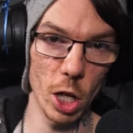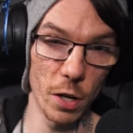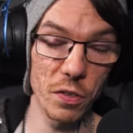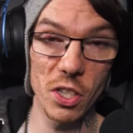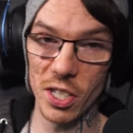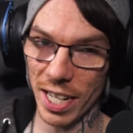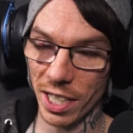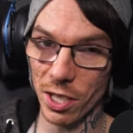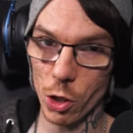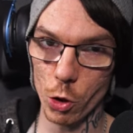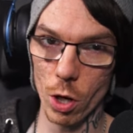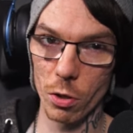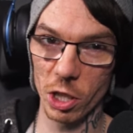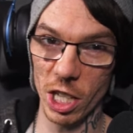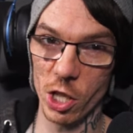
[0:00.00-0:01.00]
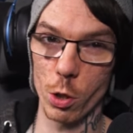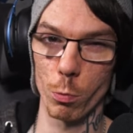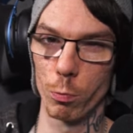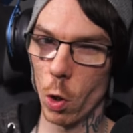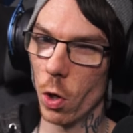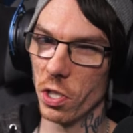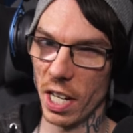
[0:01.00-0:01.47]
of second strongest
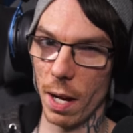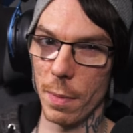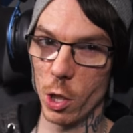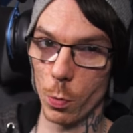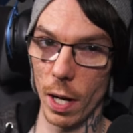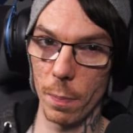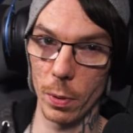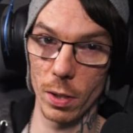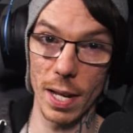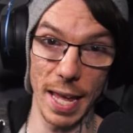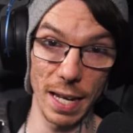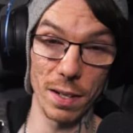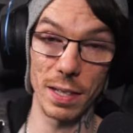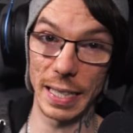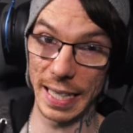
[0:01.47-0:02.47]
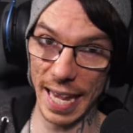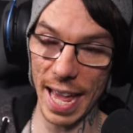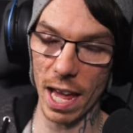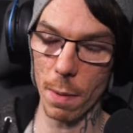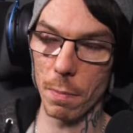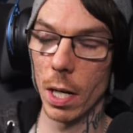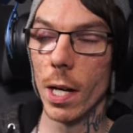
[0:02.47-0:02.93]
raw damage weapon in the
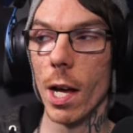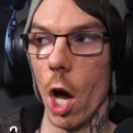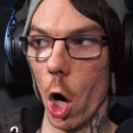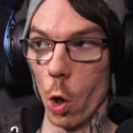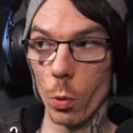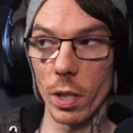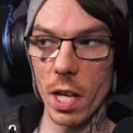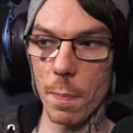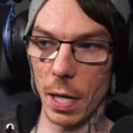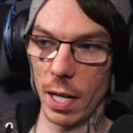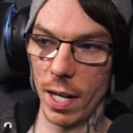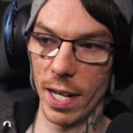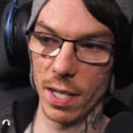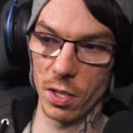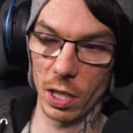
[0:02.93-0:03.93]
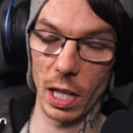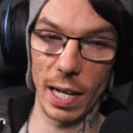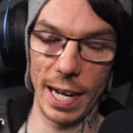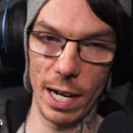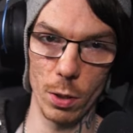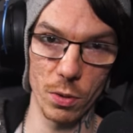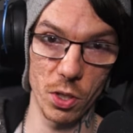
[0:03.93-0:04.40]
game, only behind
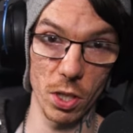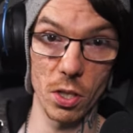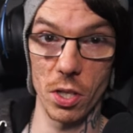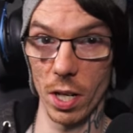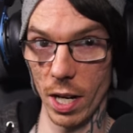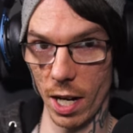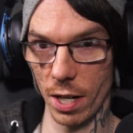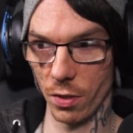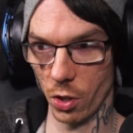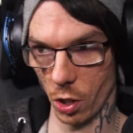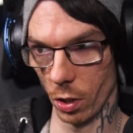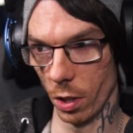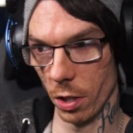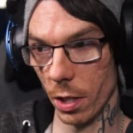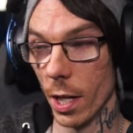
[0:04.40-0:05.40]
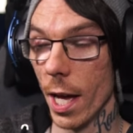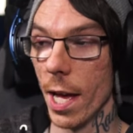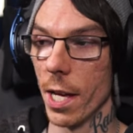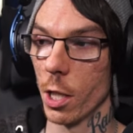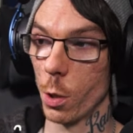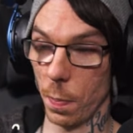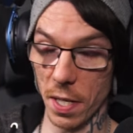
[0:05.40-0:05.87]
Cloud's Zidane sword.
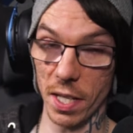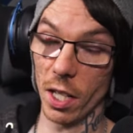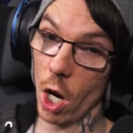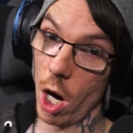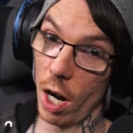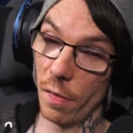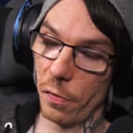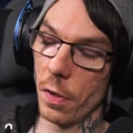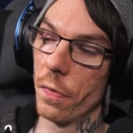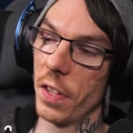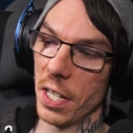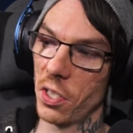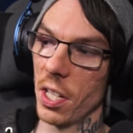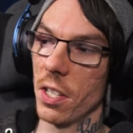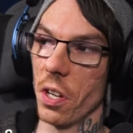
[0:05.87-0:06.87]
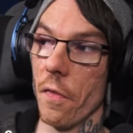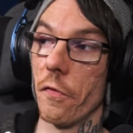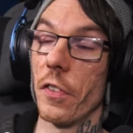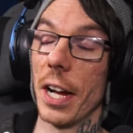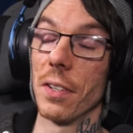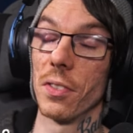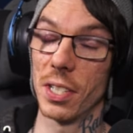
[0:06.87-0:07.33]
Speaking of, this is a
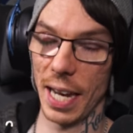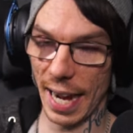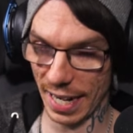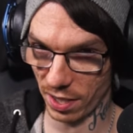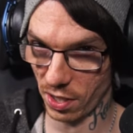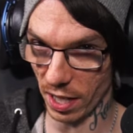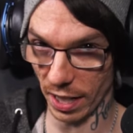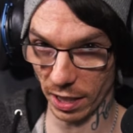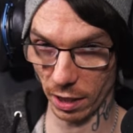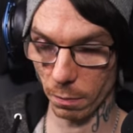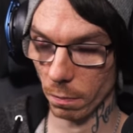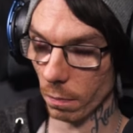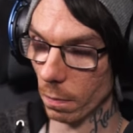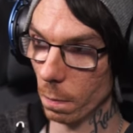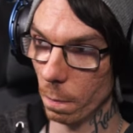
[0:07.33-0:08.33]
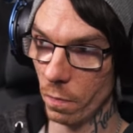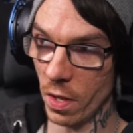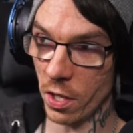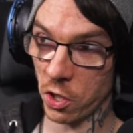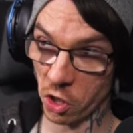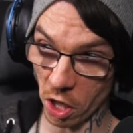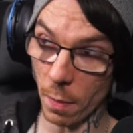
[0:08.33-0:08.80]
fantastic
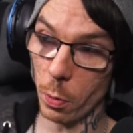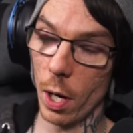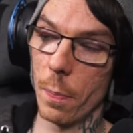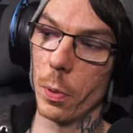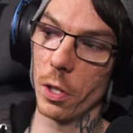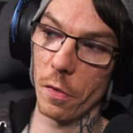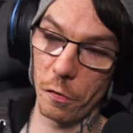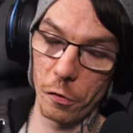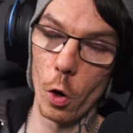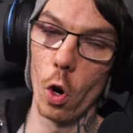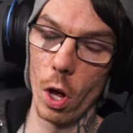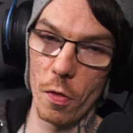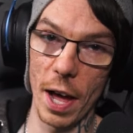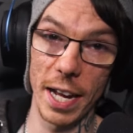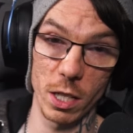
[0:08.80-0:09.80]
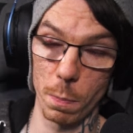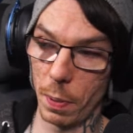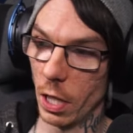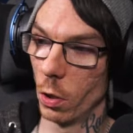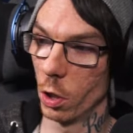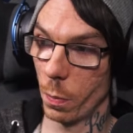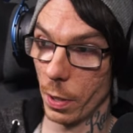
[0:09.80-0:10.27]
sub-weapon for that
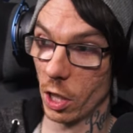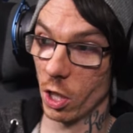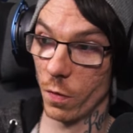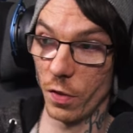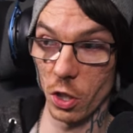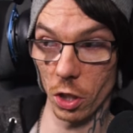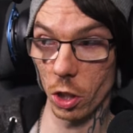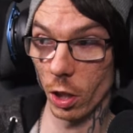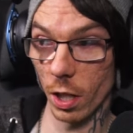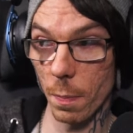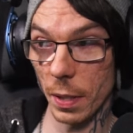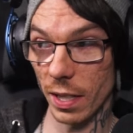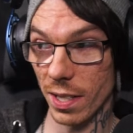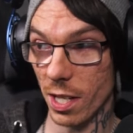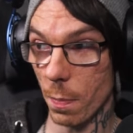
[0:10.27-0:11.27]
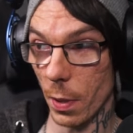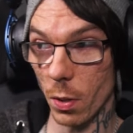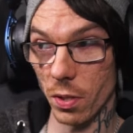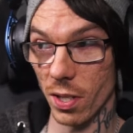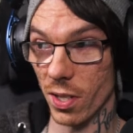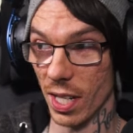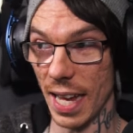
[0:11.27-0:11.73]
build, because physical ability
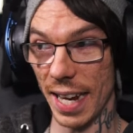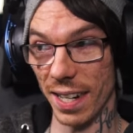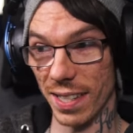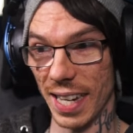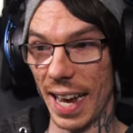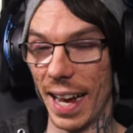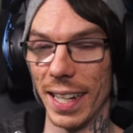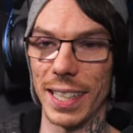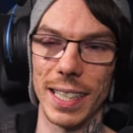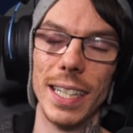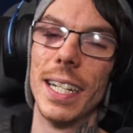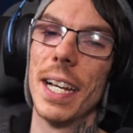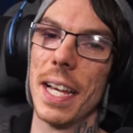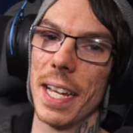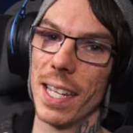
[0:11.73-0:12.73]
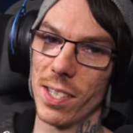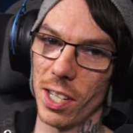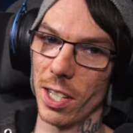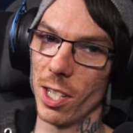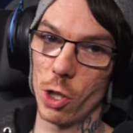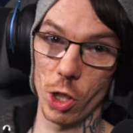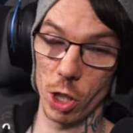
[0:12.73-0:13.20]
potency and attack is
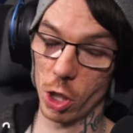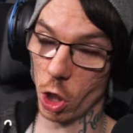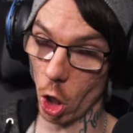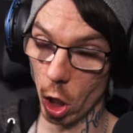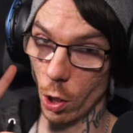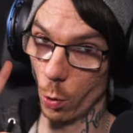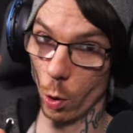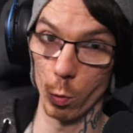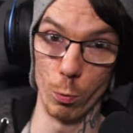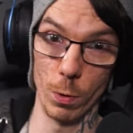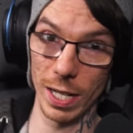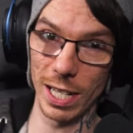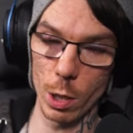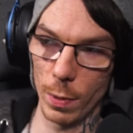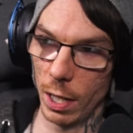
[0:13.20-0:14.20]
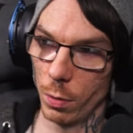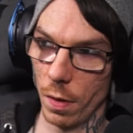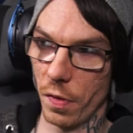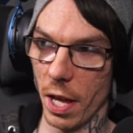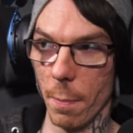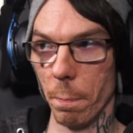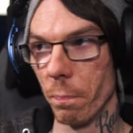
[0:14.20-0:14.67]
going to just go really well with
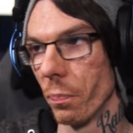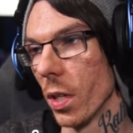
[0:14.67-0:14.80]
him.